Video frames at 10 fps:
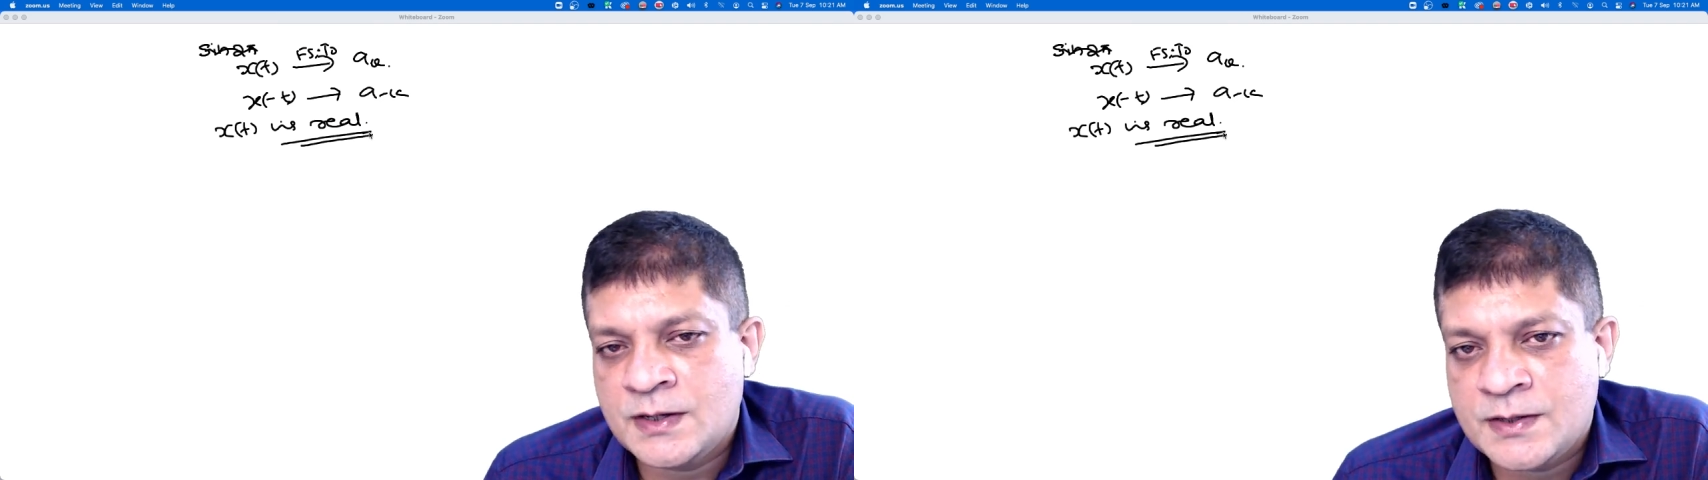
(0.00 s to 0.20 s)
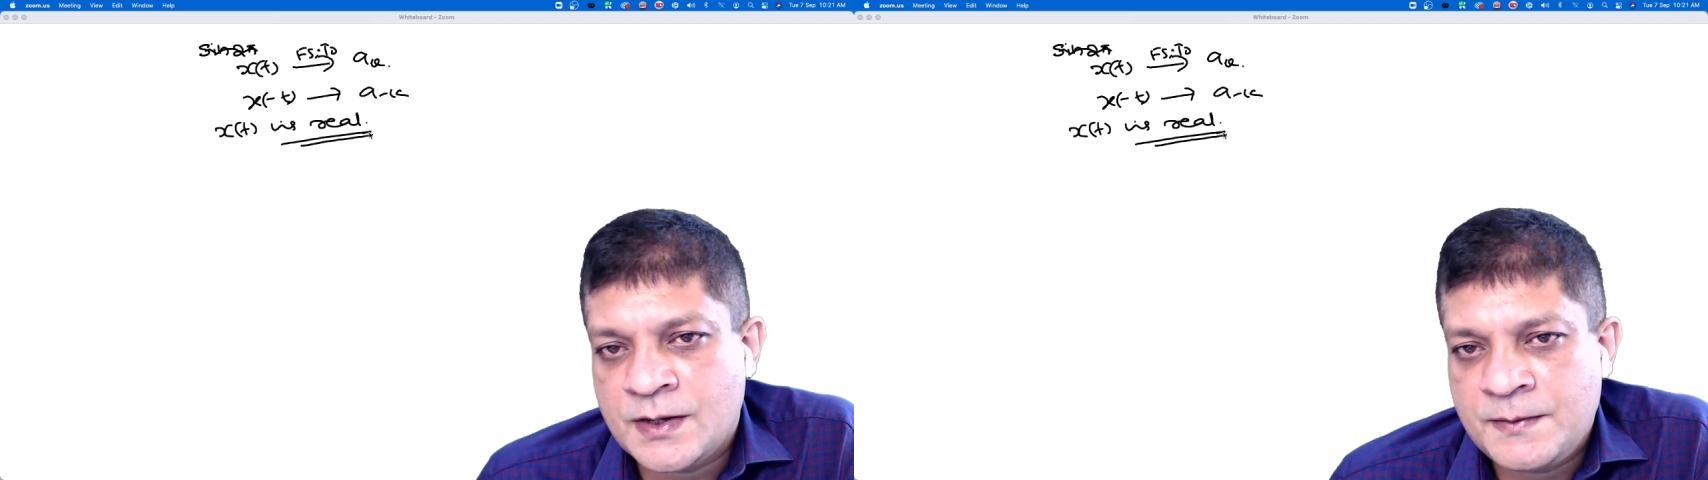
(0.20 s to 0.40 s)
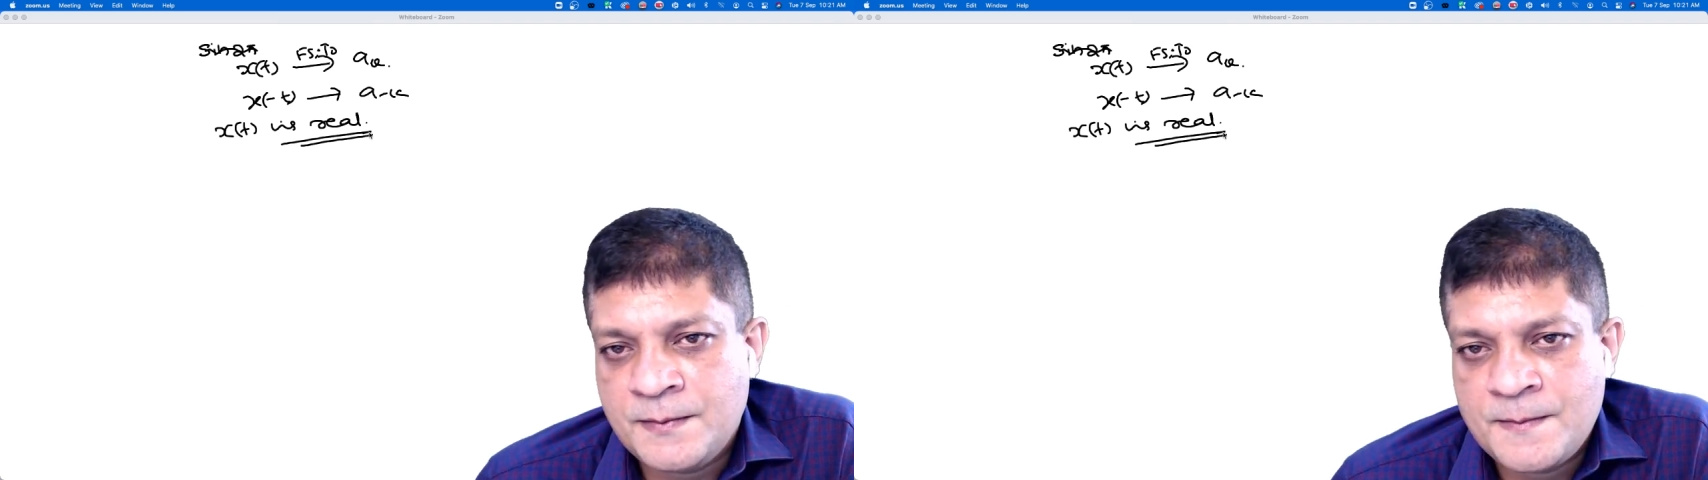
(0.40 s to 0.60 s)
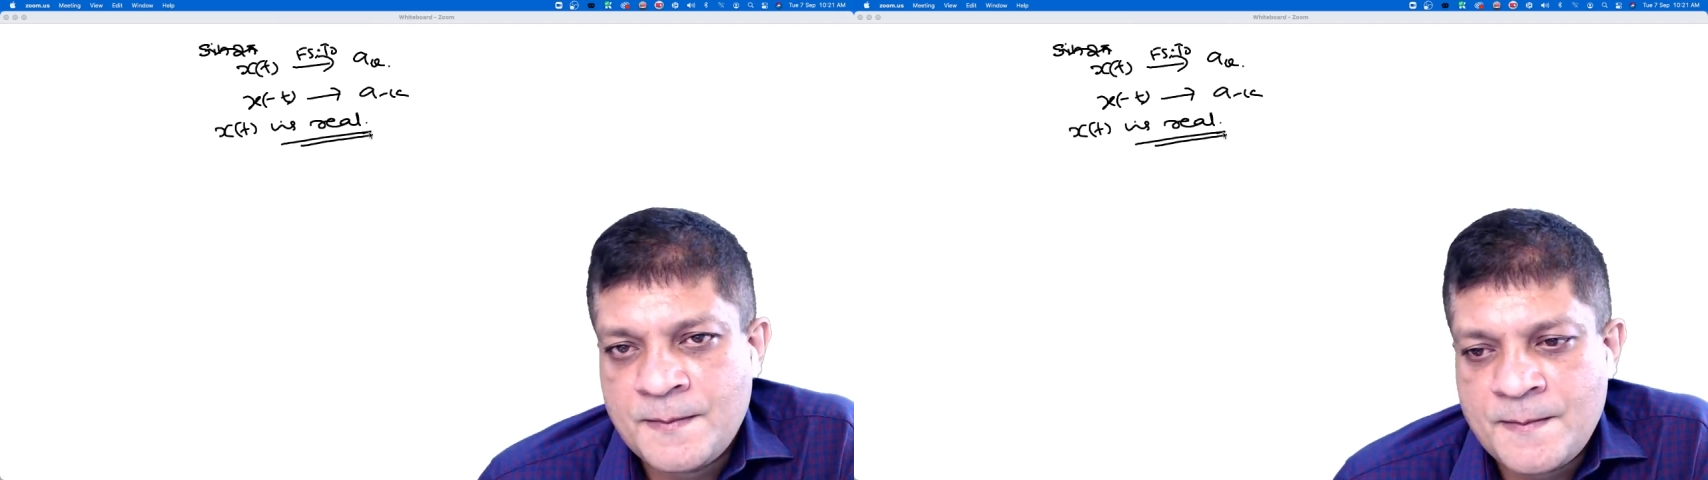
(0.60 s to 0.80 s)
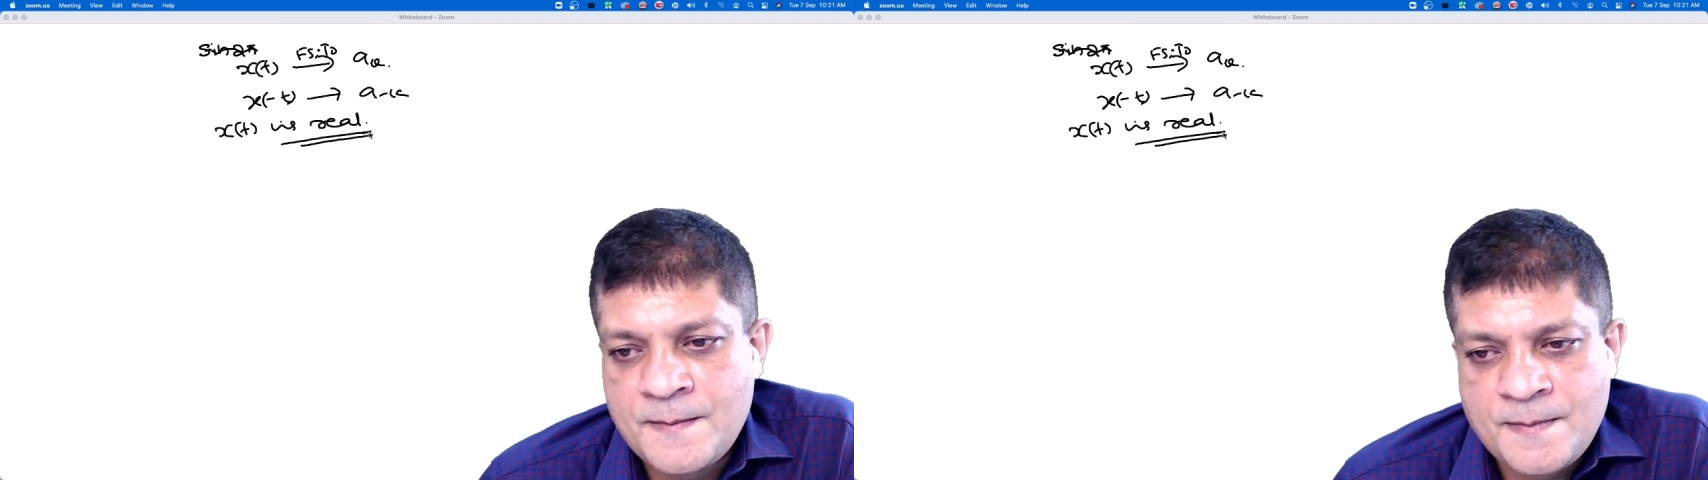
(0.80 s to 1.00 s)
then
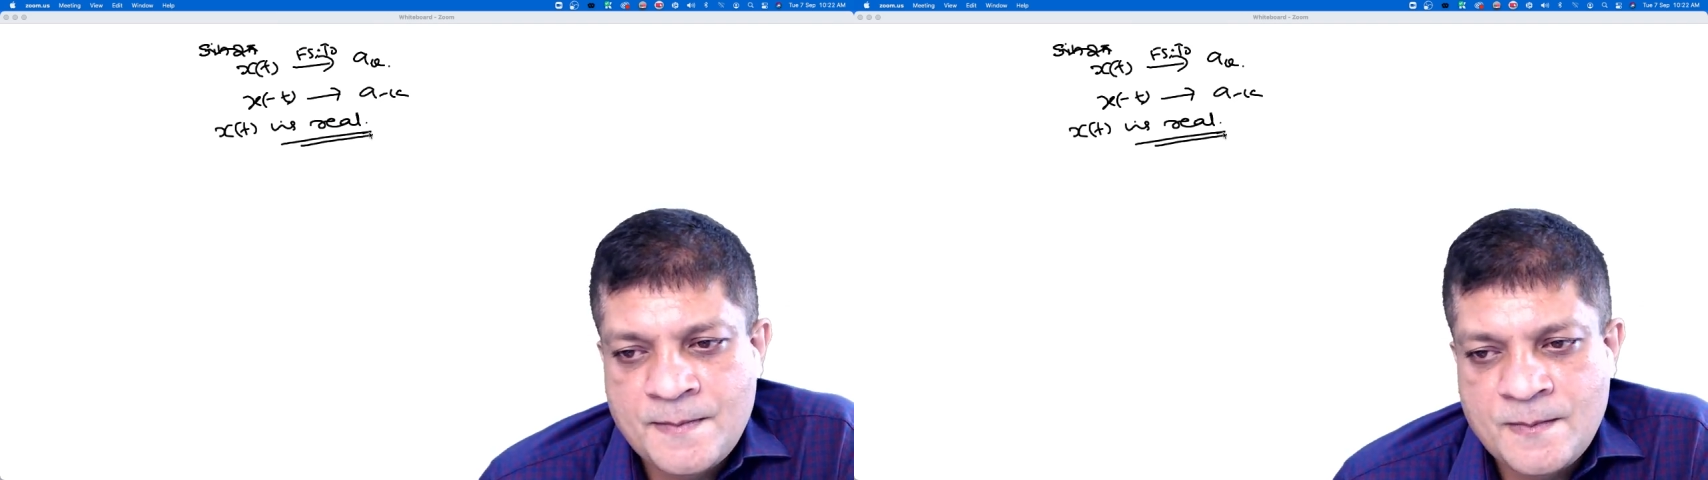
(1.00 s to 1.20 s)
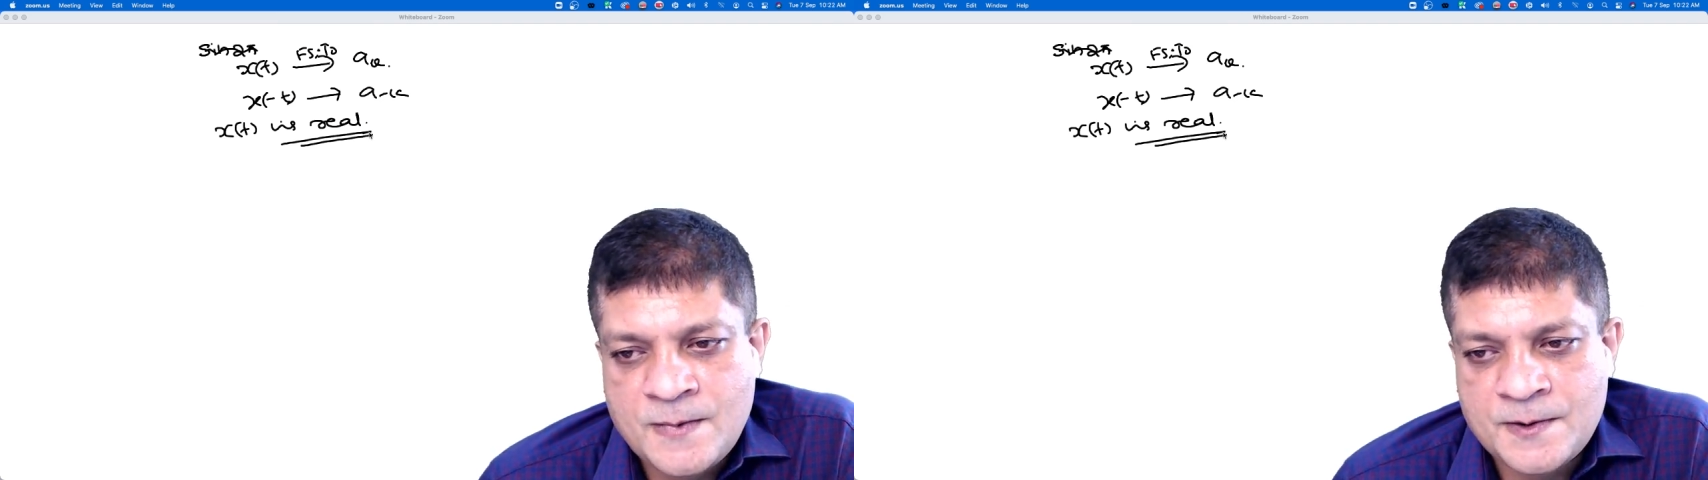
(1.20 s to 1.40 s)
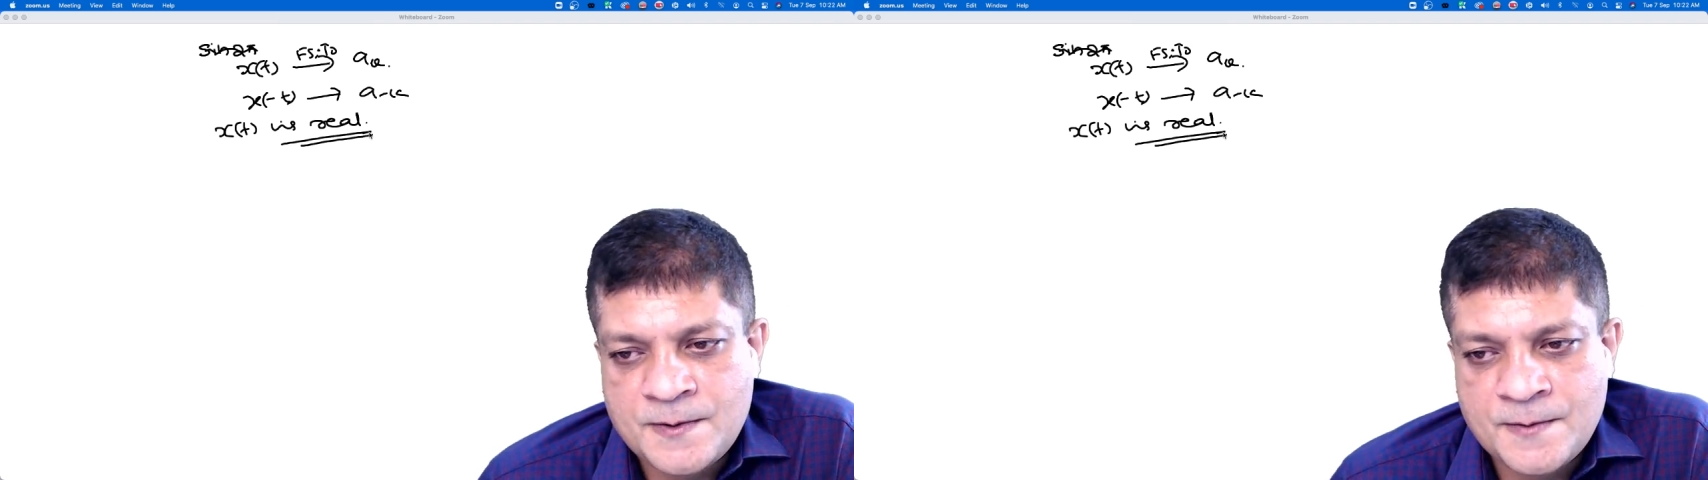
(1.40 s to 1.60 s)
what?